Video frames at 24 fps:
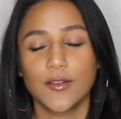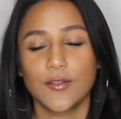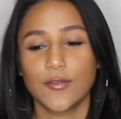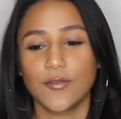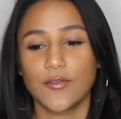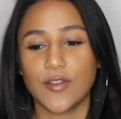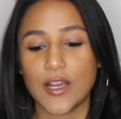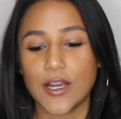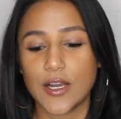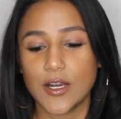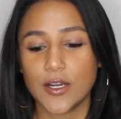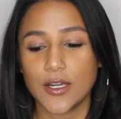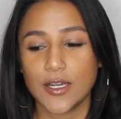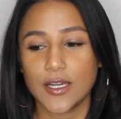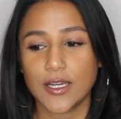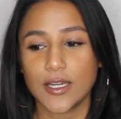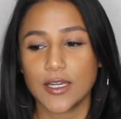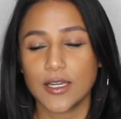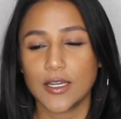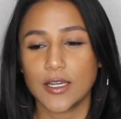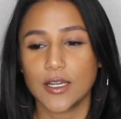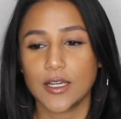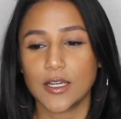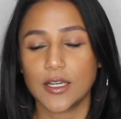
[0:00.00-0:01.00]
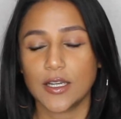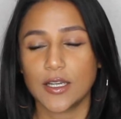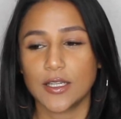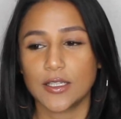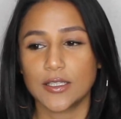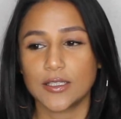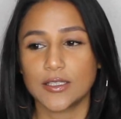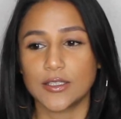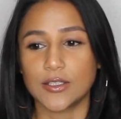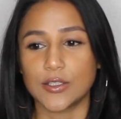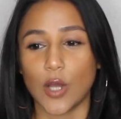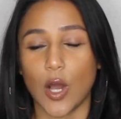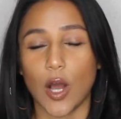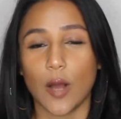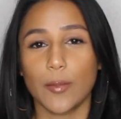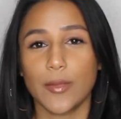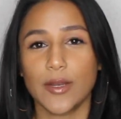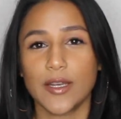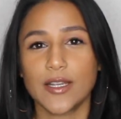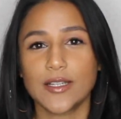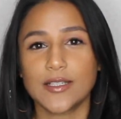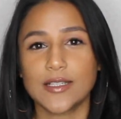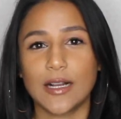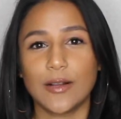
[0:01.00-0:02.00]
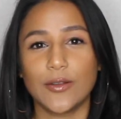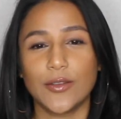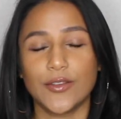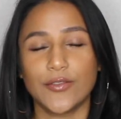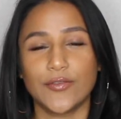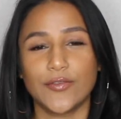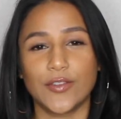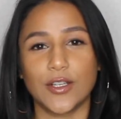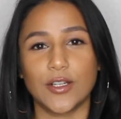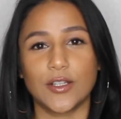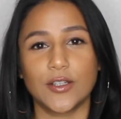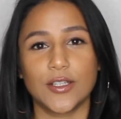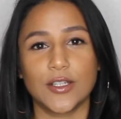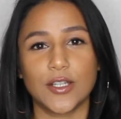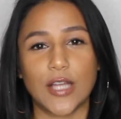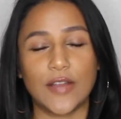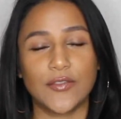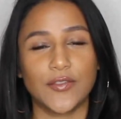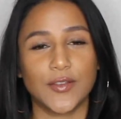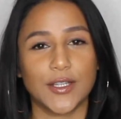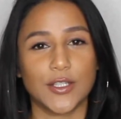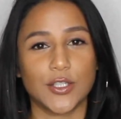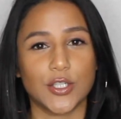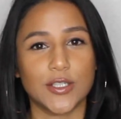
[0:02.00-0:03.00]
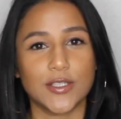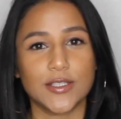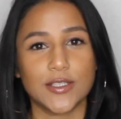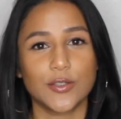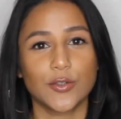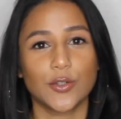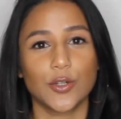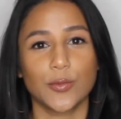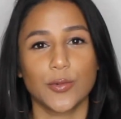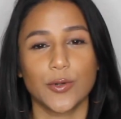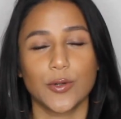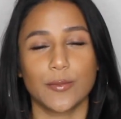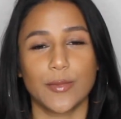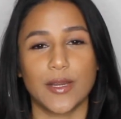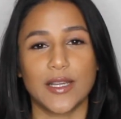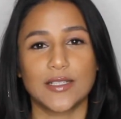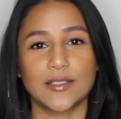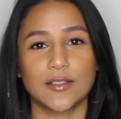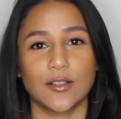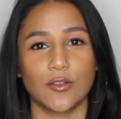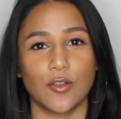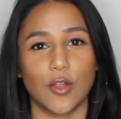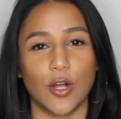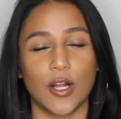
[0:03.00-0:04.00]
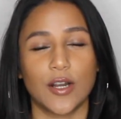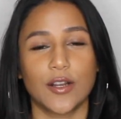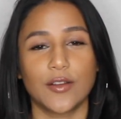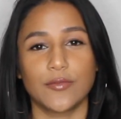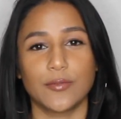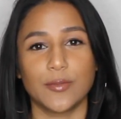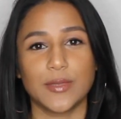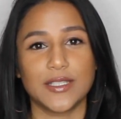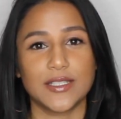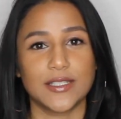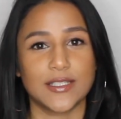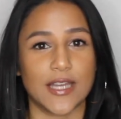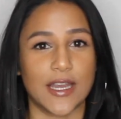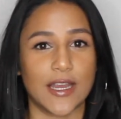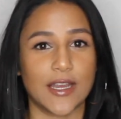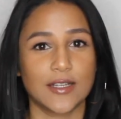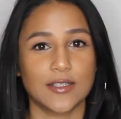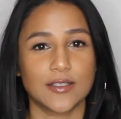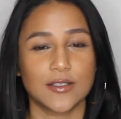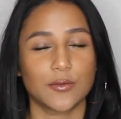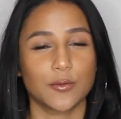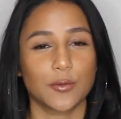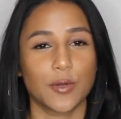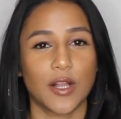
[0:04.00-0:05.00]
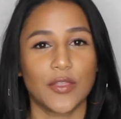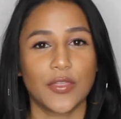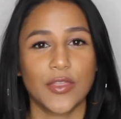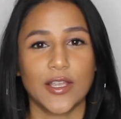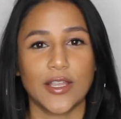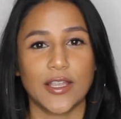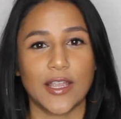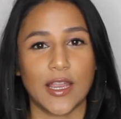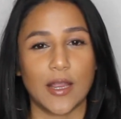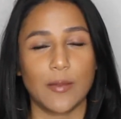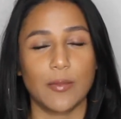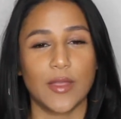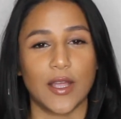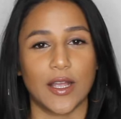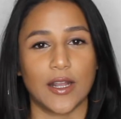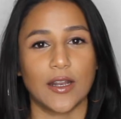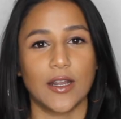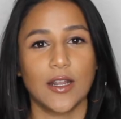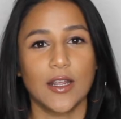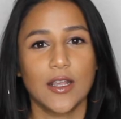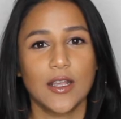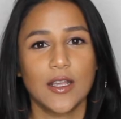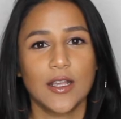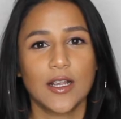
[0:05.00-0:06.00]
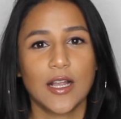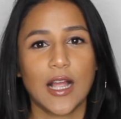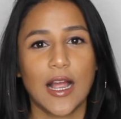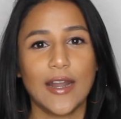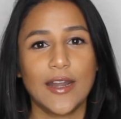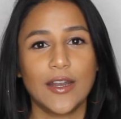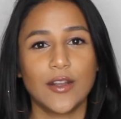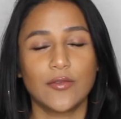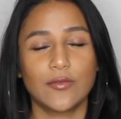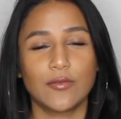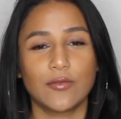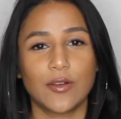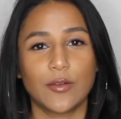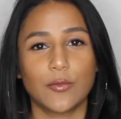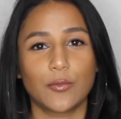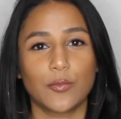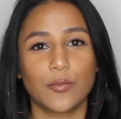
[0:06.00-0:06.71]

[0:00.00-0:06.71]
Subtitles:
very dominant down the field, and I feel like Justin Herbert makes a lot of mistakes throughout the game that kind of